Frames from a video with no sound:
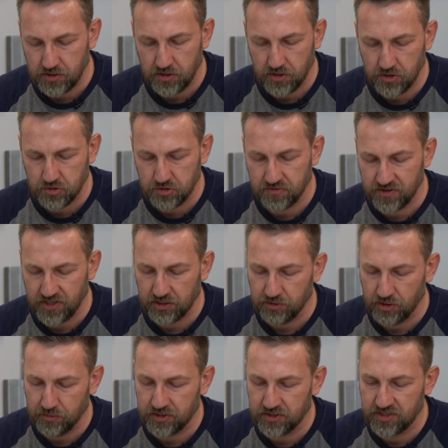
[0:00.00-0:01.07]
issues with that
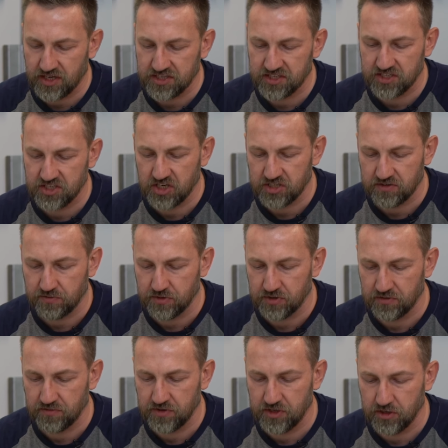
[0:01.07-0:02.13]
one, but that's just for
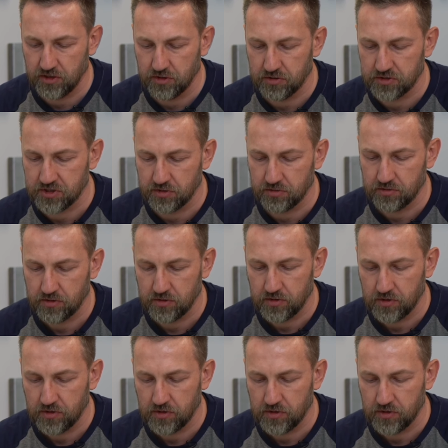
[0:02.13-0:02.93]
the video. So